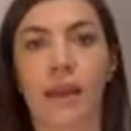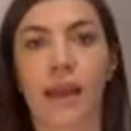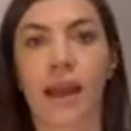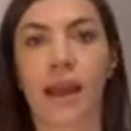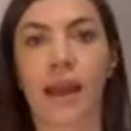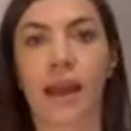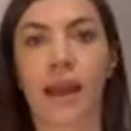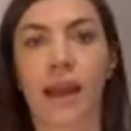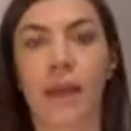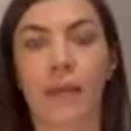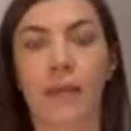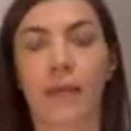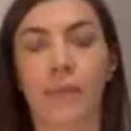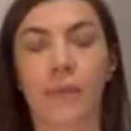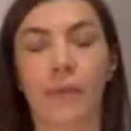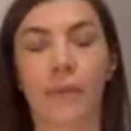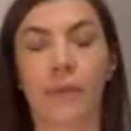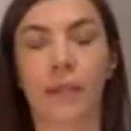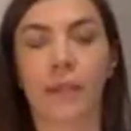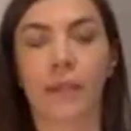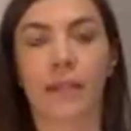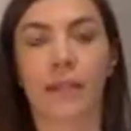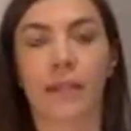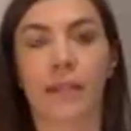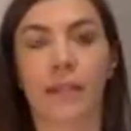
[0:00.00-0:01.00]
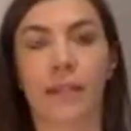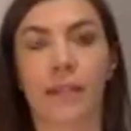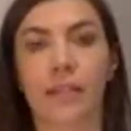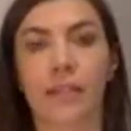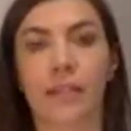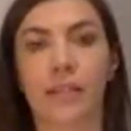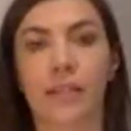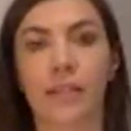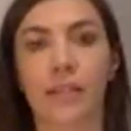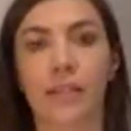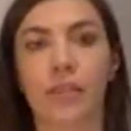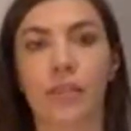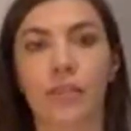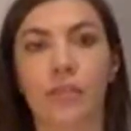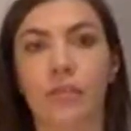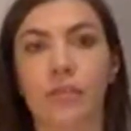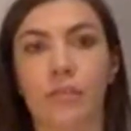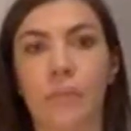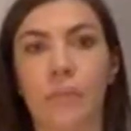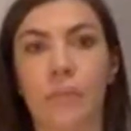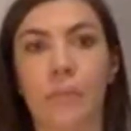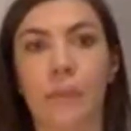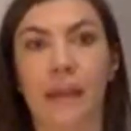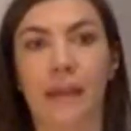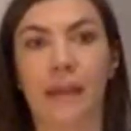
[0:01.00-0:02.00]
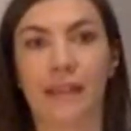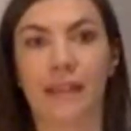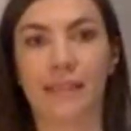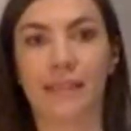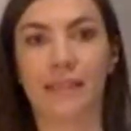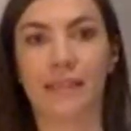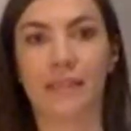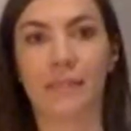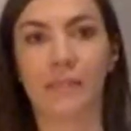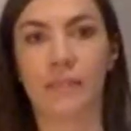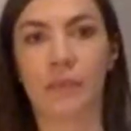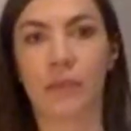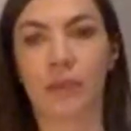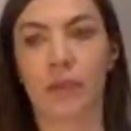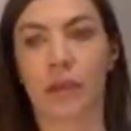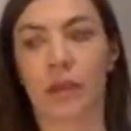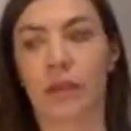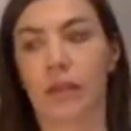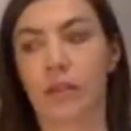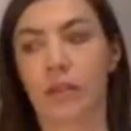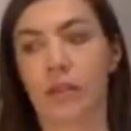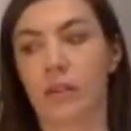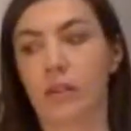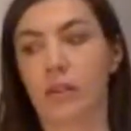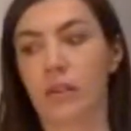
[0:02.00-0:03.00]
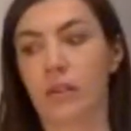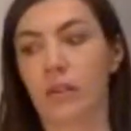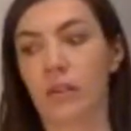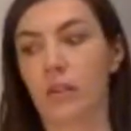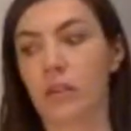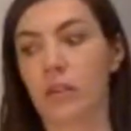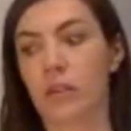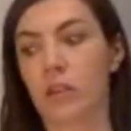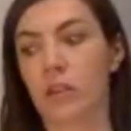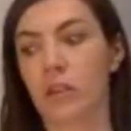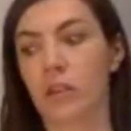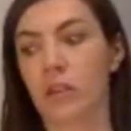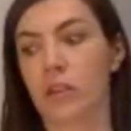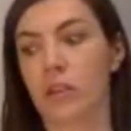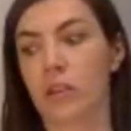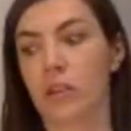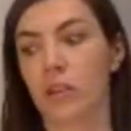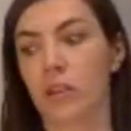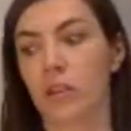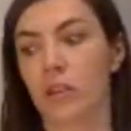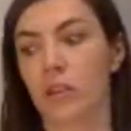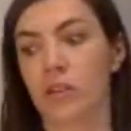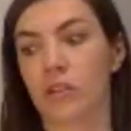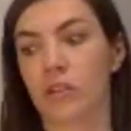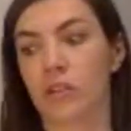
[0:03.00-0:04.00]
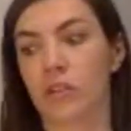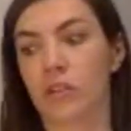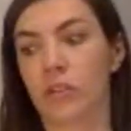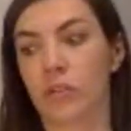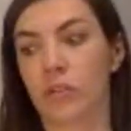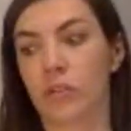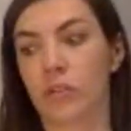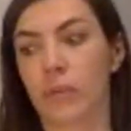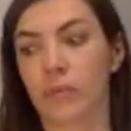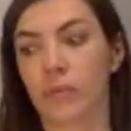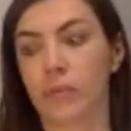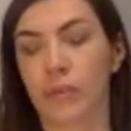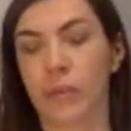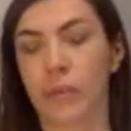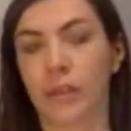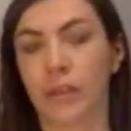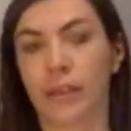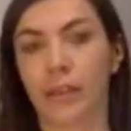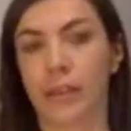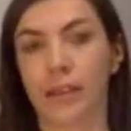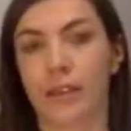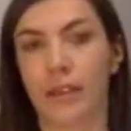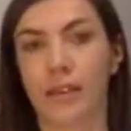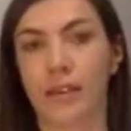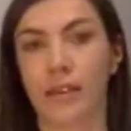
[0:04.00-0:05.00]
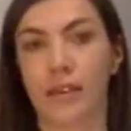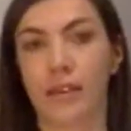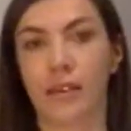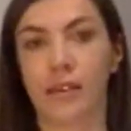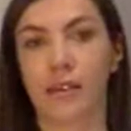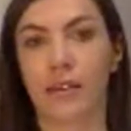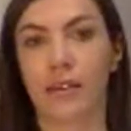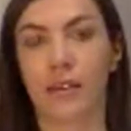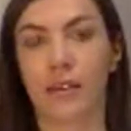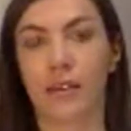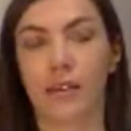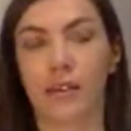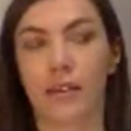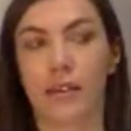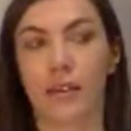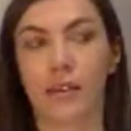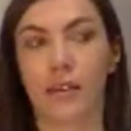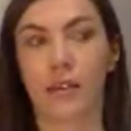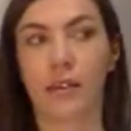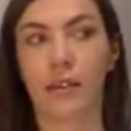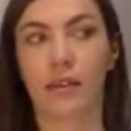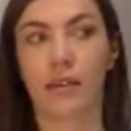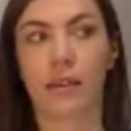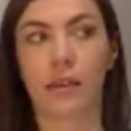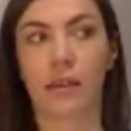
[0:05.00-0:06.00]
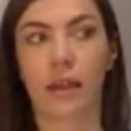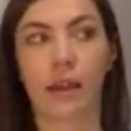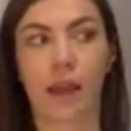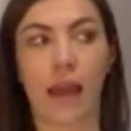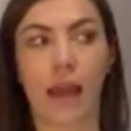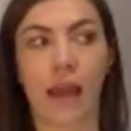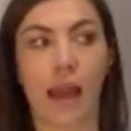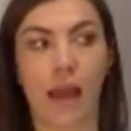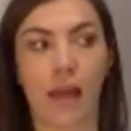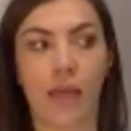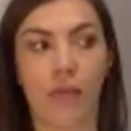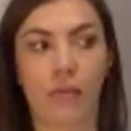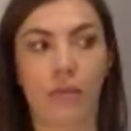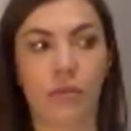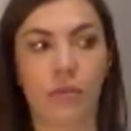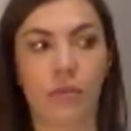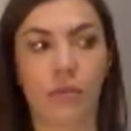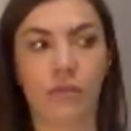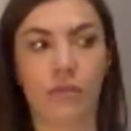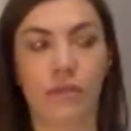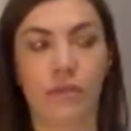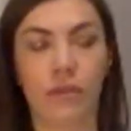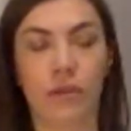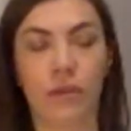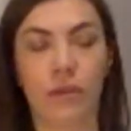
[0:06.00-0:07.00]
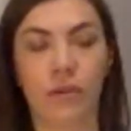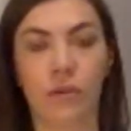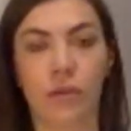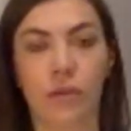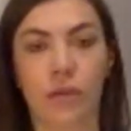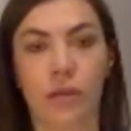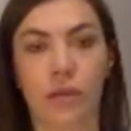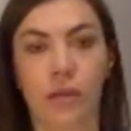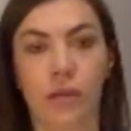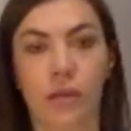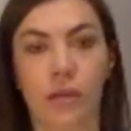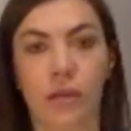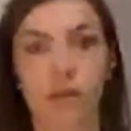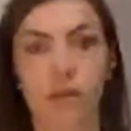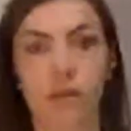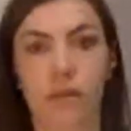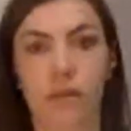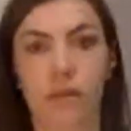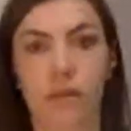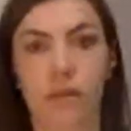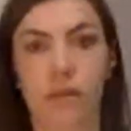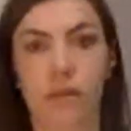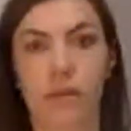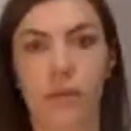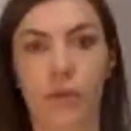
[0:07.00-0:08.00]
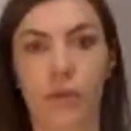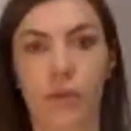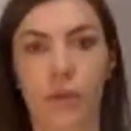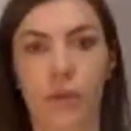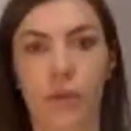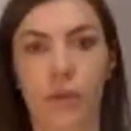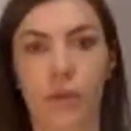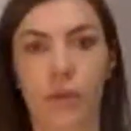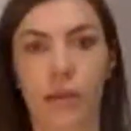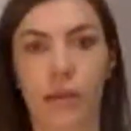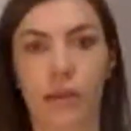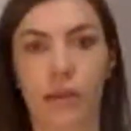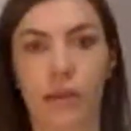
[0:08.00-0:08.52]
and bring the attention back to the breath. So we're breathing out for longer than we breathe in.